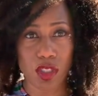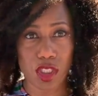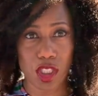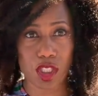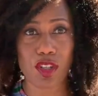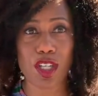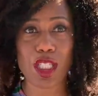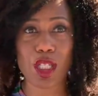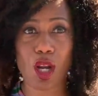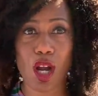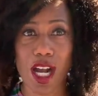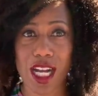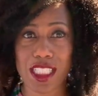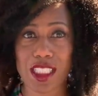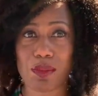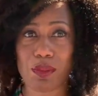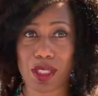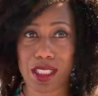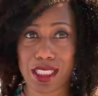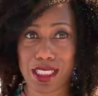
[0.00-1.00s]
during your
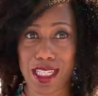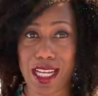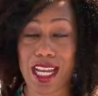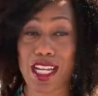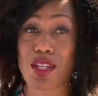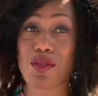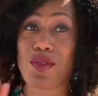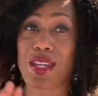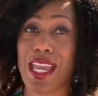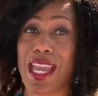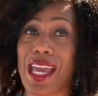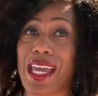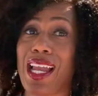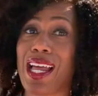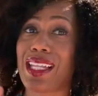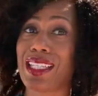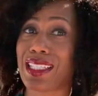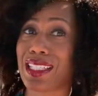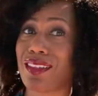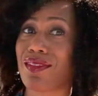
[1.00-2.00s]
hospital stay, you
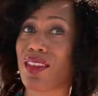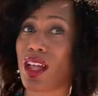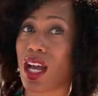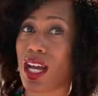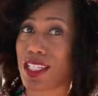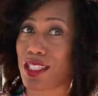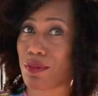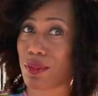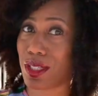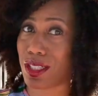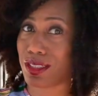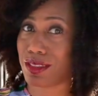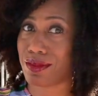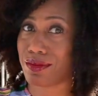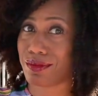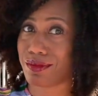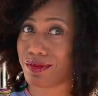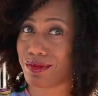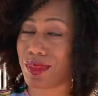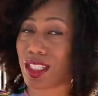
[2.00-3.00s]
cannot leave the hospital
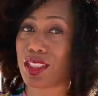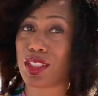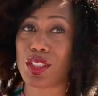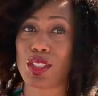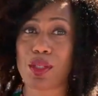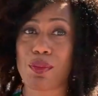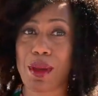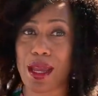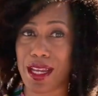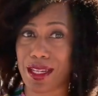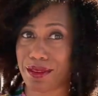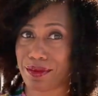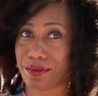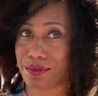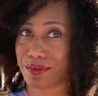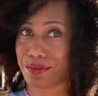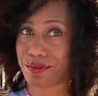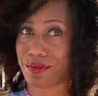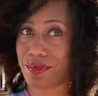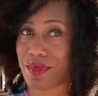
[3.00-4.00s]
until you pay.
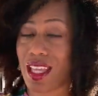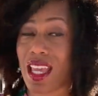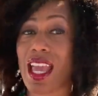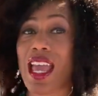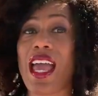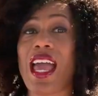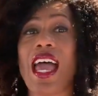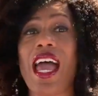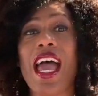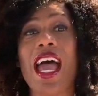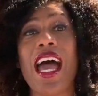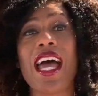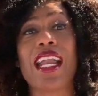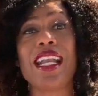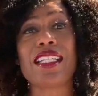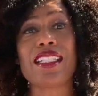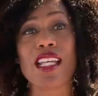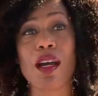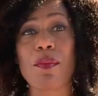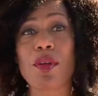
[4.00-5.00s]
And
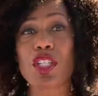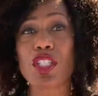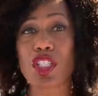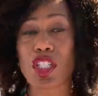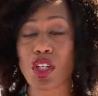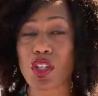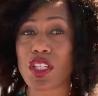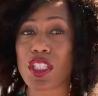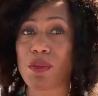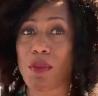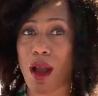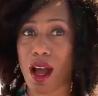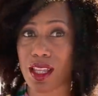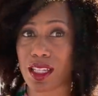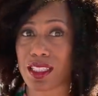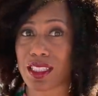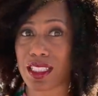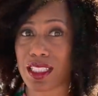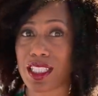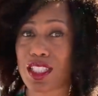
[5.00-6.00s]
in some insurance
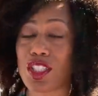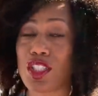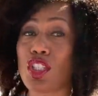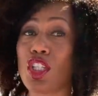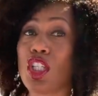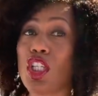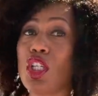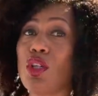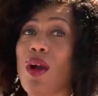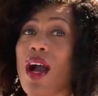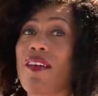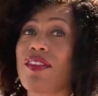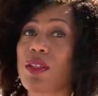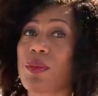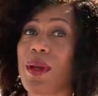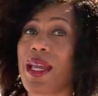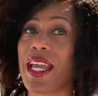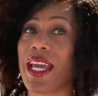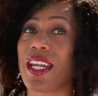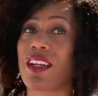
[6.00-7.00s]
policies, you have to
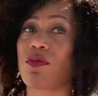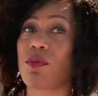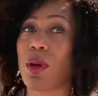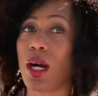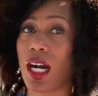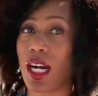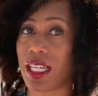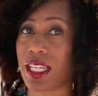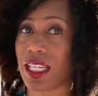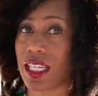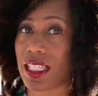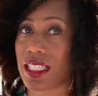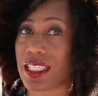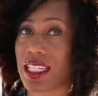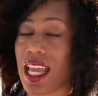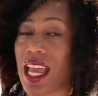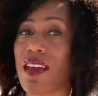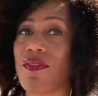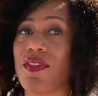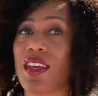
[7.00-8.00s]
pay out of
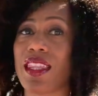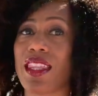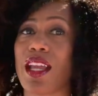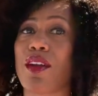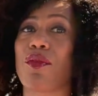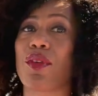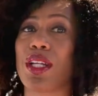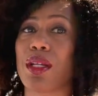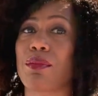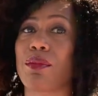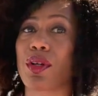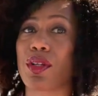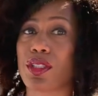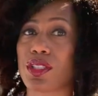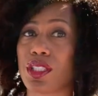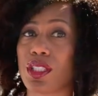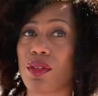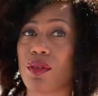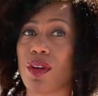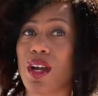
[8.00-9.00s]
pocket and then they
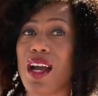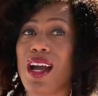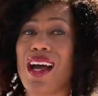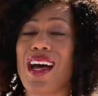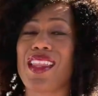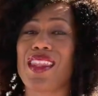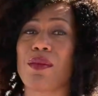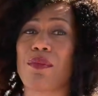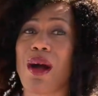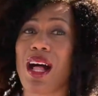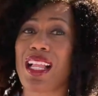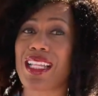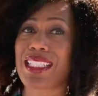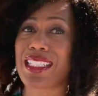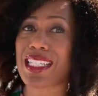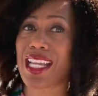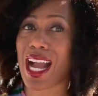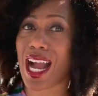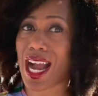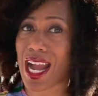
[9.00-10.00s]
reimburse you. The
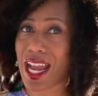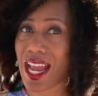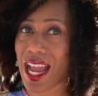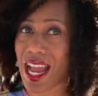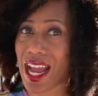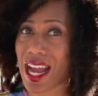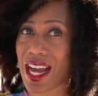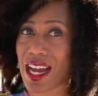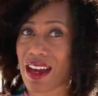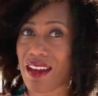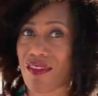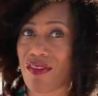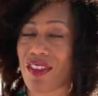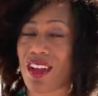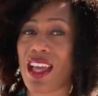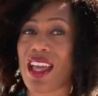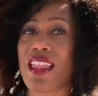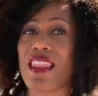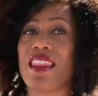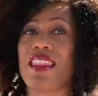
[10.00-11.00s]
policy I have,
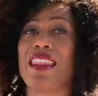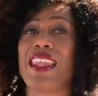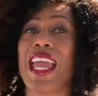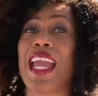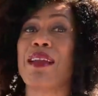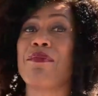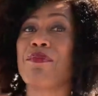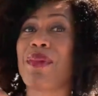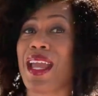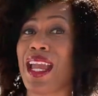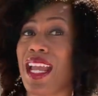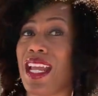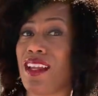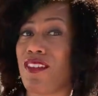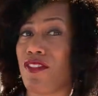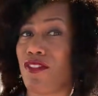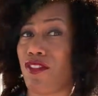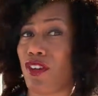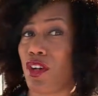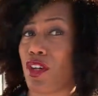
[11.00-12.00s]
they pay
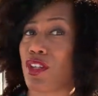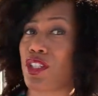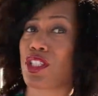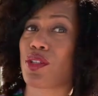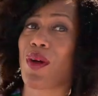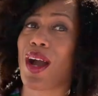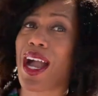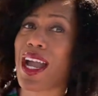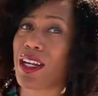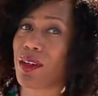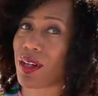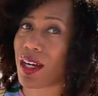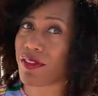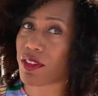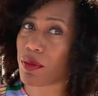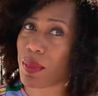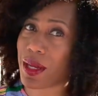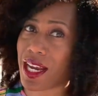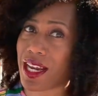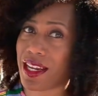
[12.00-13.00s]
first, so I don't have
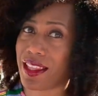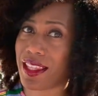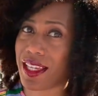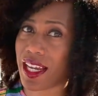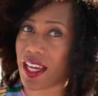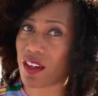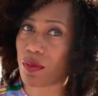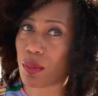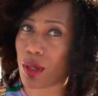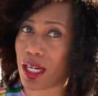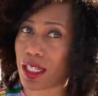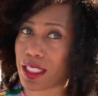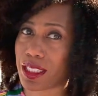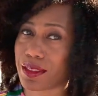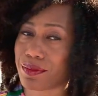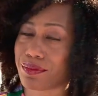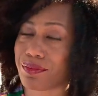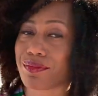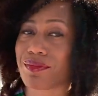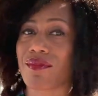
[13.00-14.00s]
to pay anything out of pocket.